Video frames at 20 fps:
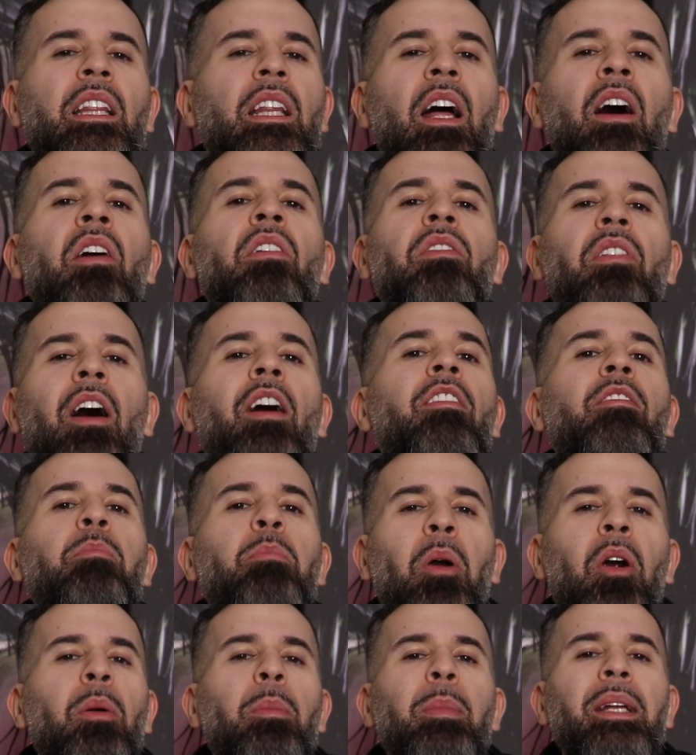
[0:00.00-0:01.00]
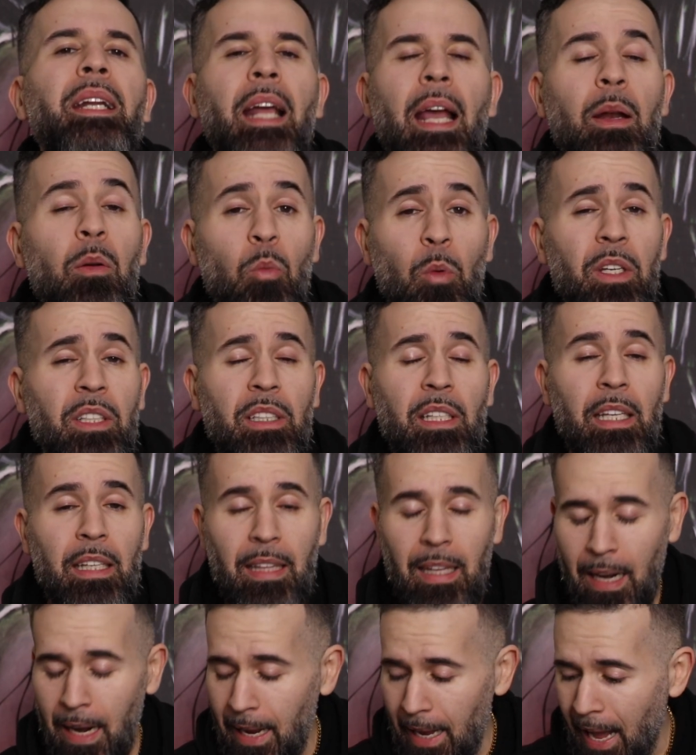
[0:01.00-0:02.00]
the love of bourbon and whiskey
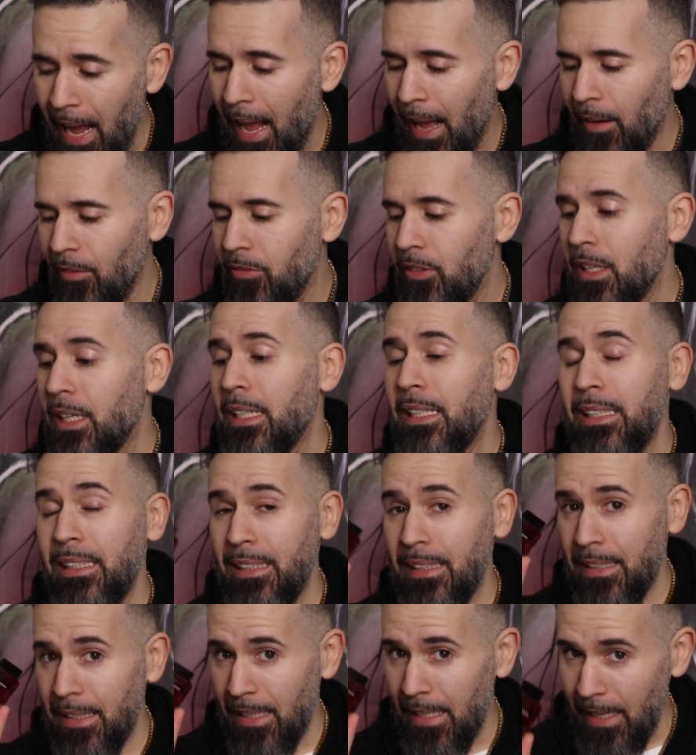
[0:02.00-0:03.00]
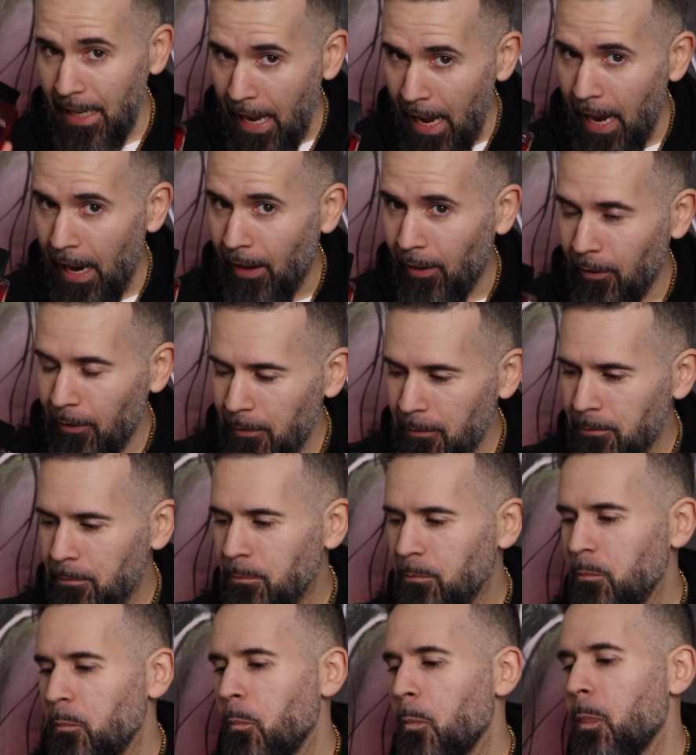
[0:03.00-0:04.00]
that I have. Now,
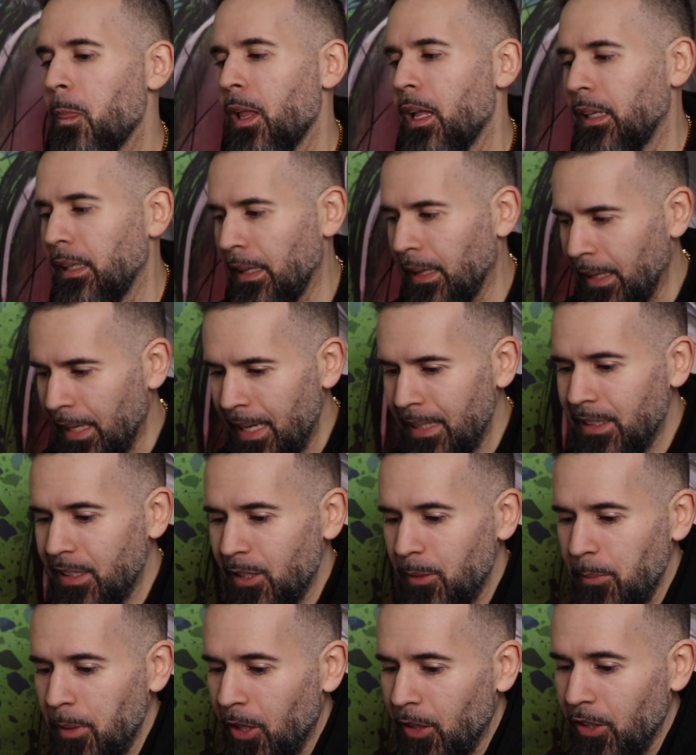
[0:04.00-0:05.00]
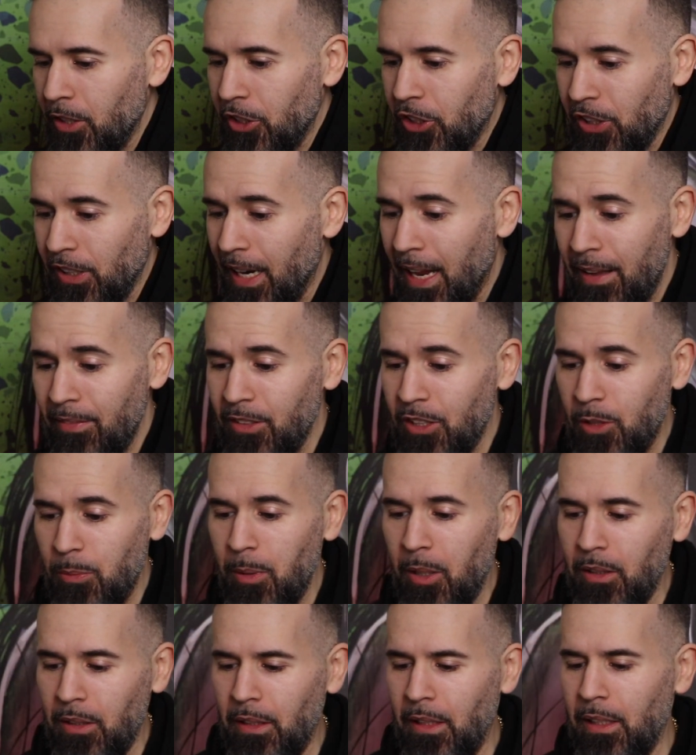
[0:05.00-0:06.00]
Let's smell this shit. I haven't
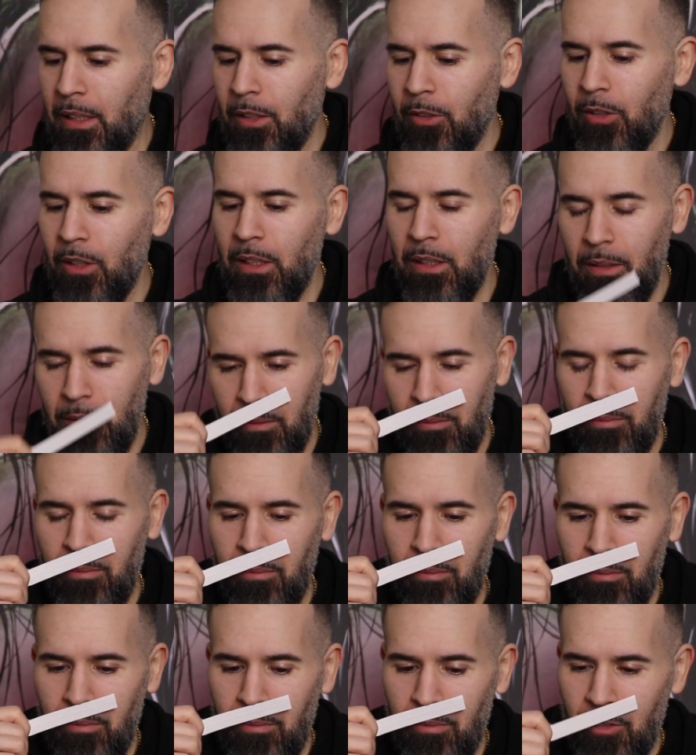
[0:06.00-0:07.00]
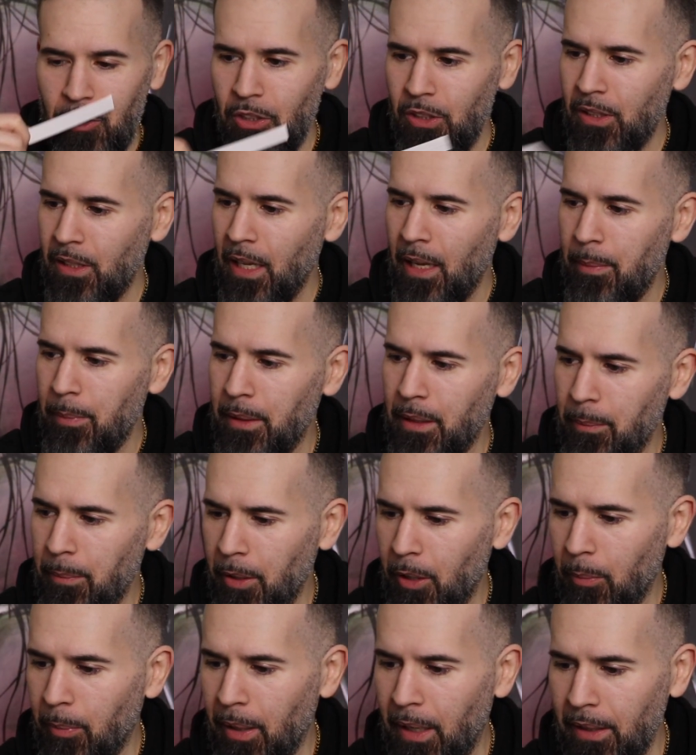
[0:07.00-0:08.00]
smelled it. It literally just came in the
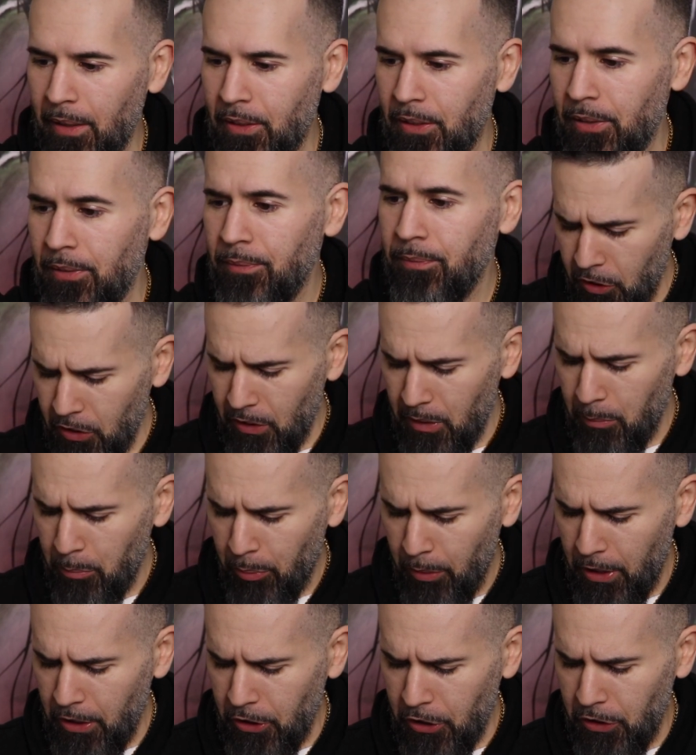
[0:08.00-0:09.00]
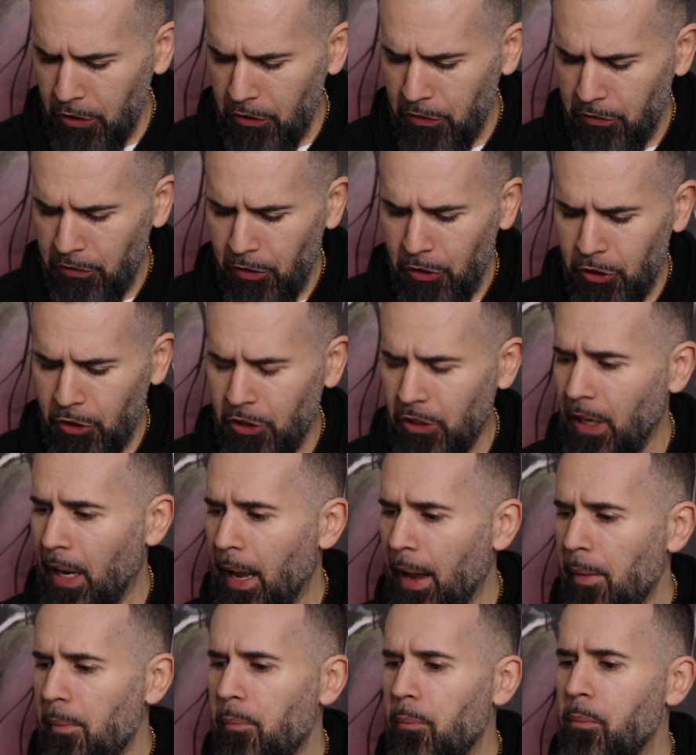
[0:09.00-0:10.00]
mailbox. First impressions, first
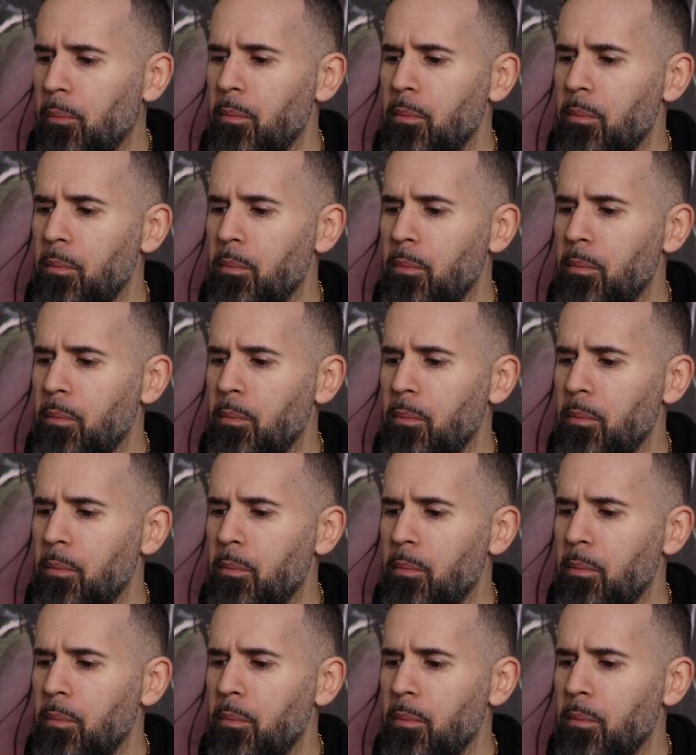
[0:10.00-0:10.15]
shot.